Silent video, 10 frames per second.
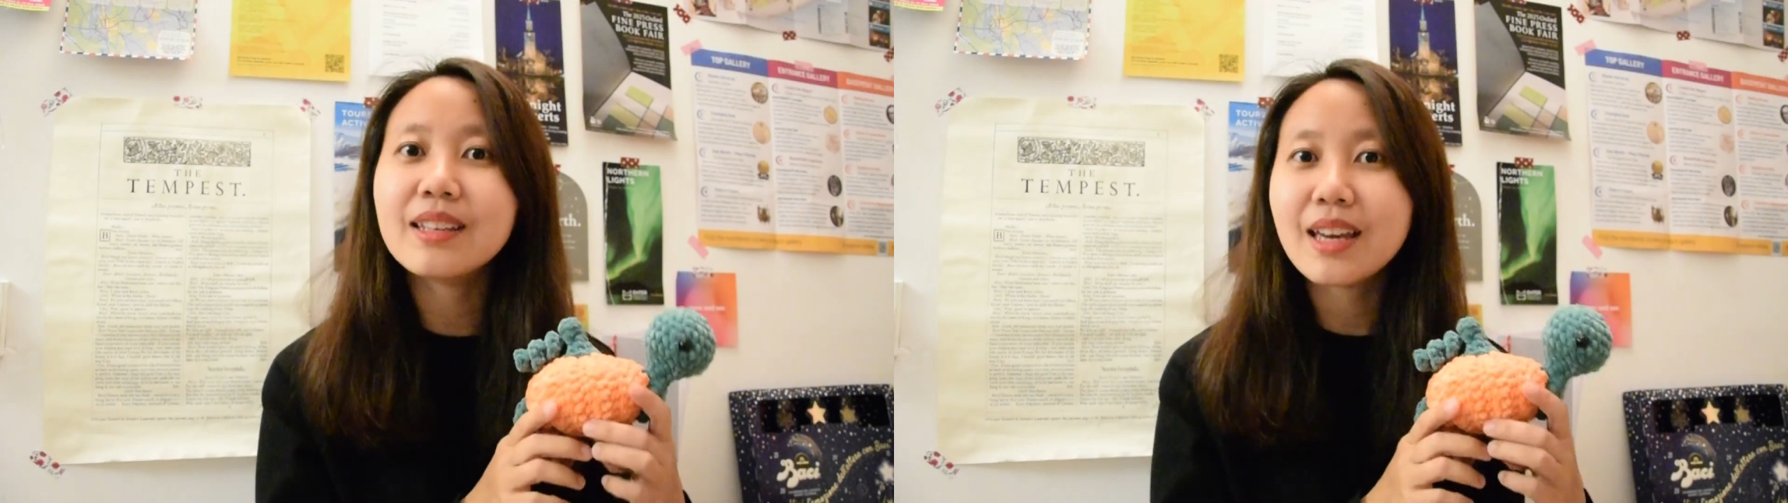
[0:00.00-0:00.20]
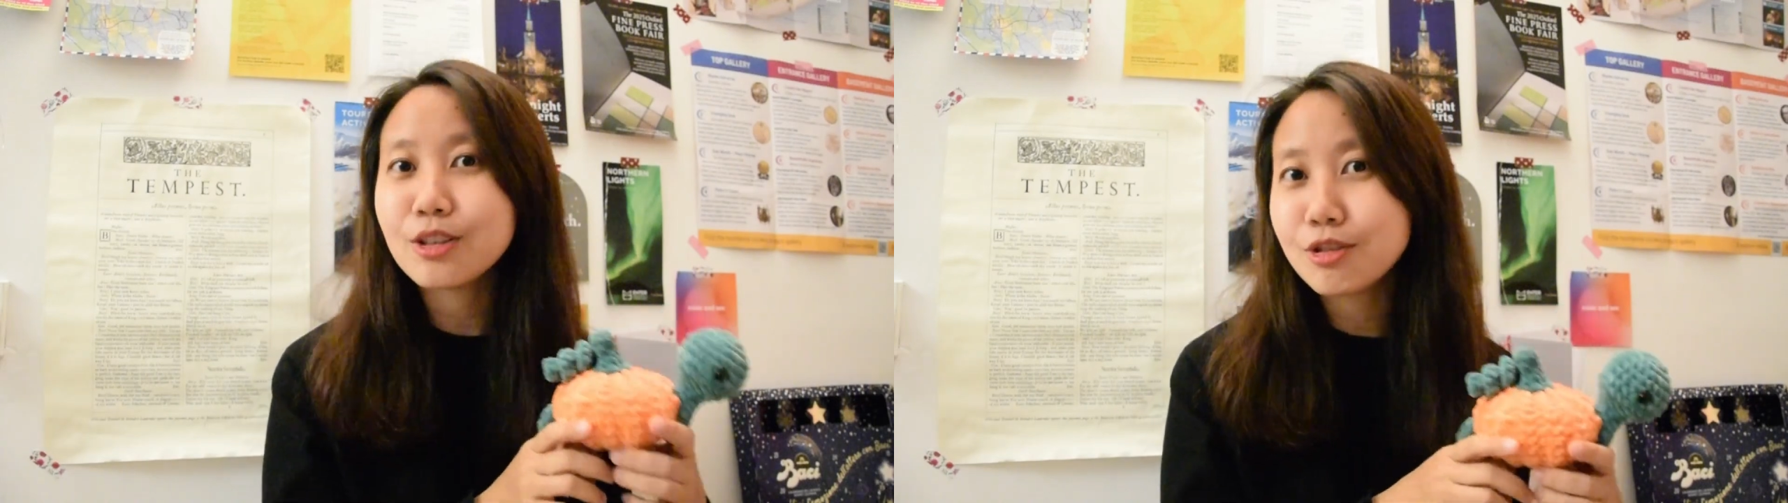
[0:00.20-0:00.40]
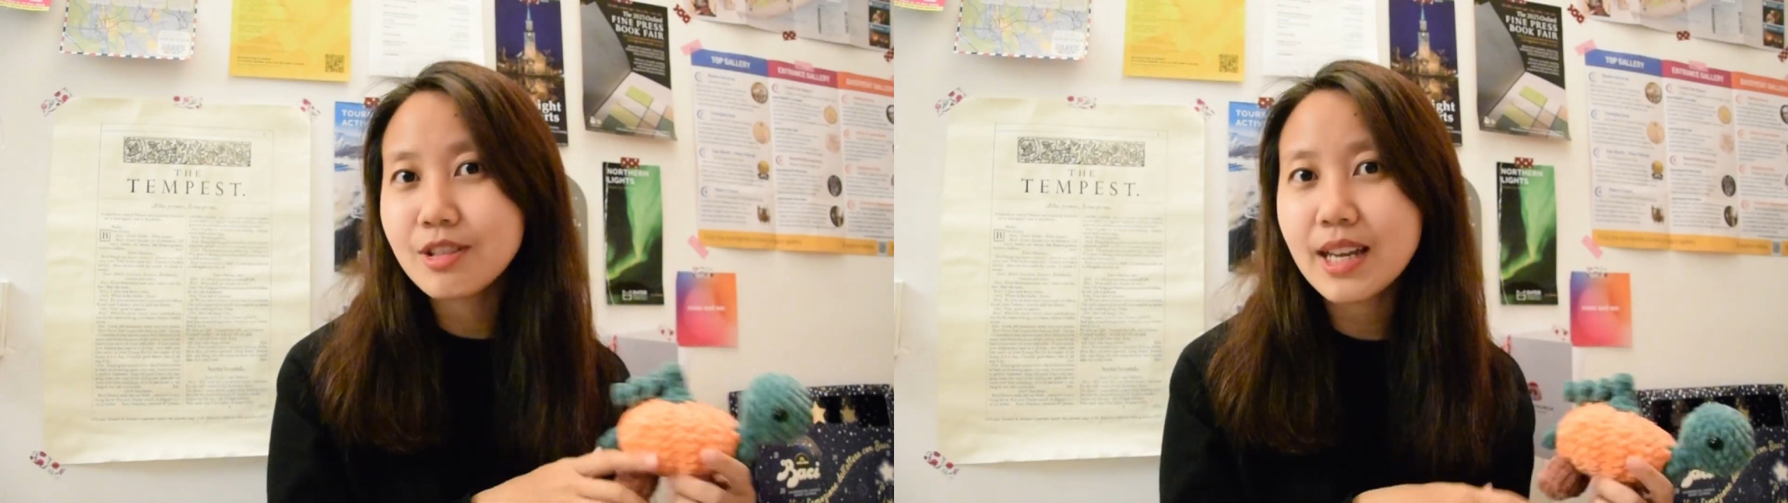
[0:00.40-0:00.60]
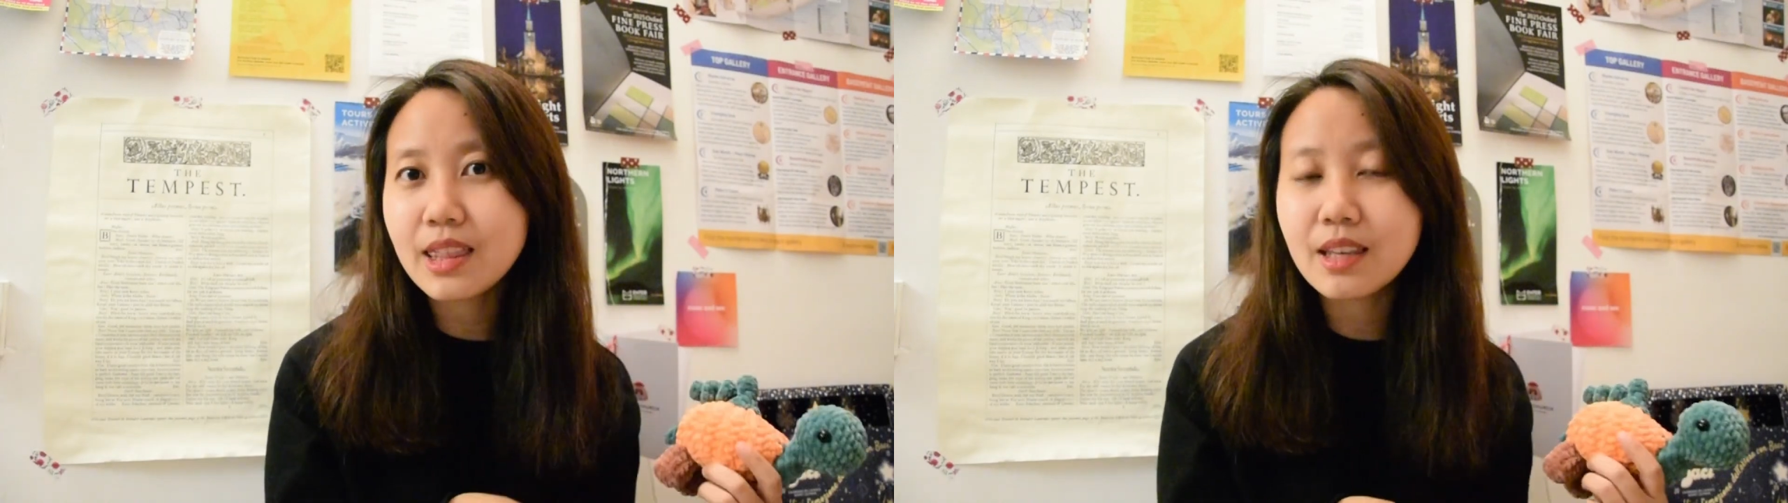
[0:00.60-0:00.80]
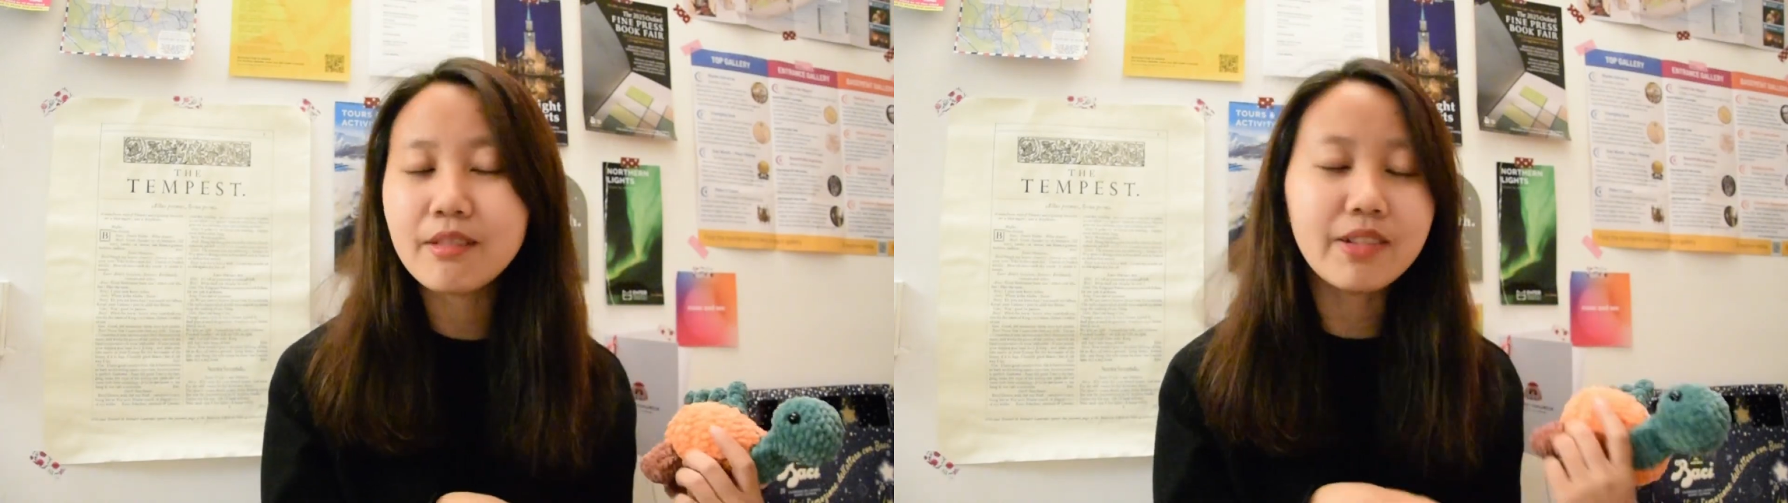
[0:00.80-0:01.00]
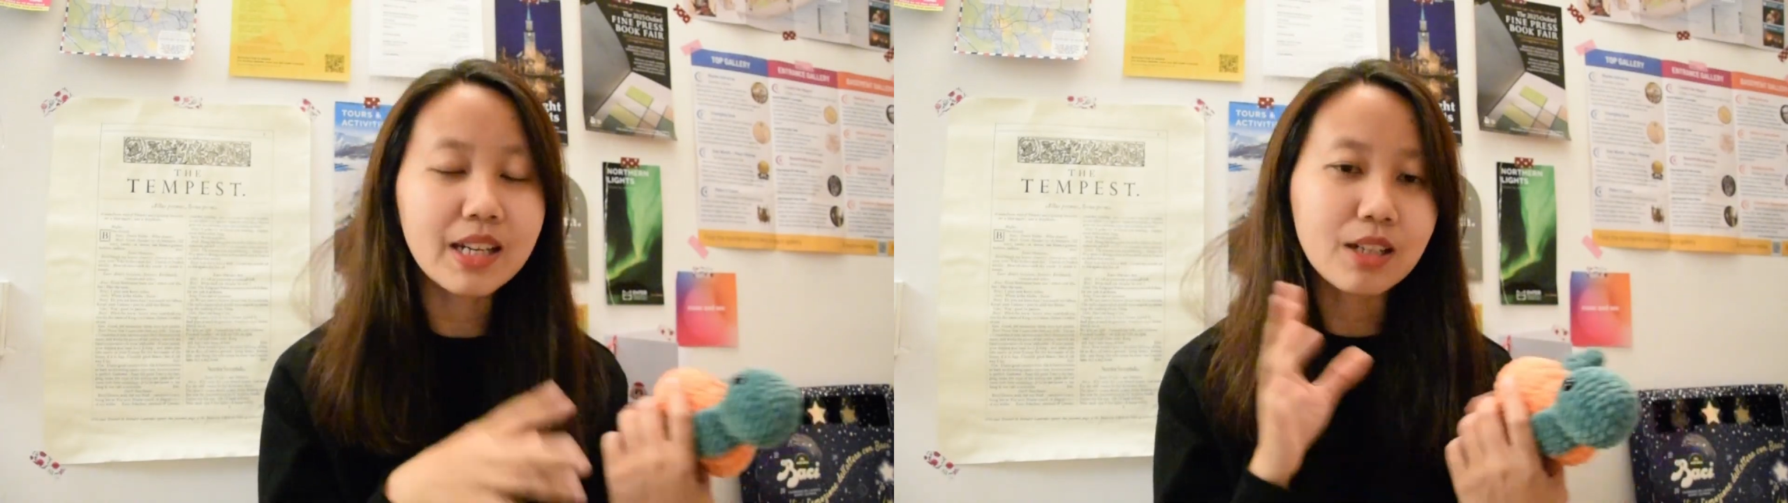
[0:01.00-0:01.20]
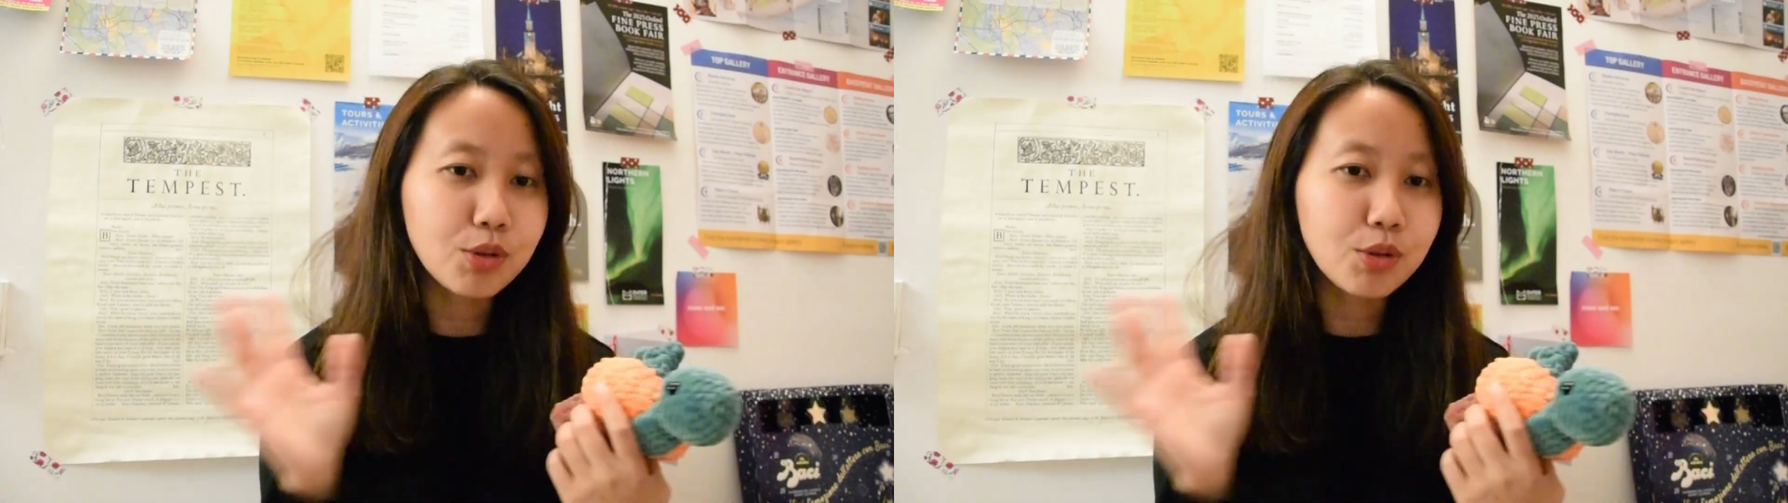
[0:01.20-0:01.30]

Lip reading: get creative and I